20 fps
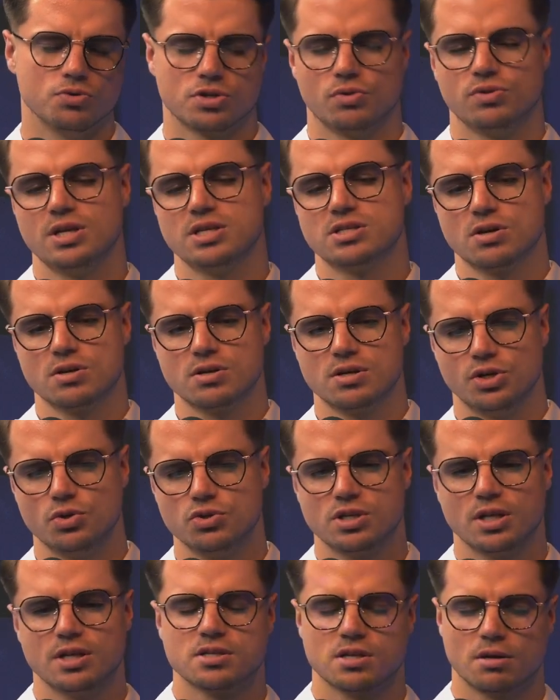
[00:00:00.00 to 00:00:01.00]
So these are
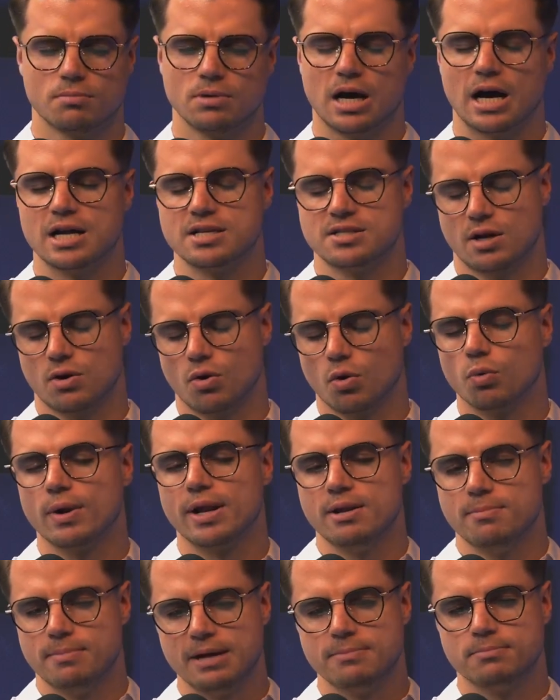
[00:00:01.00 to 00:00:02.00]
usually some guys that
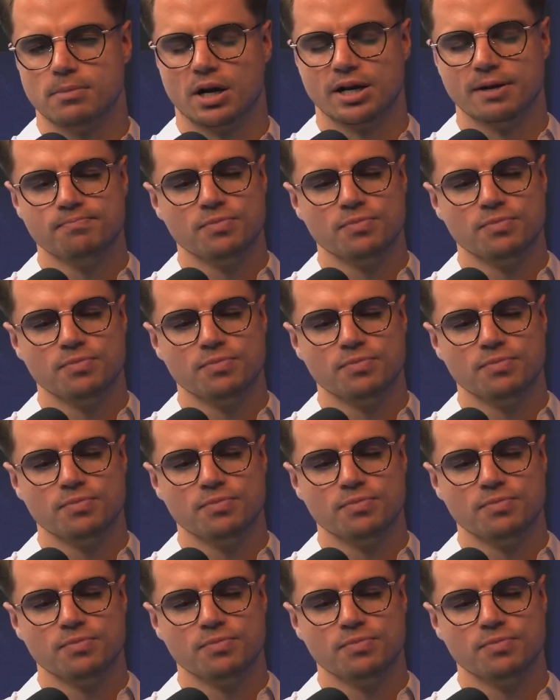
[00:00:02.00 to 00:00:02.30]
already made money.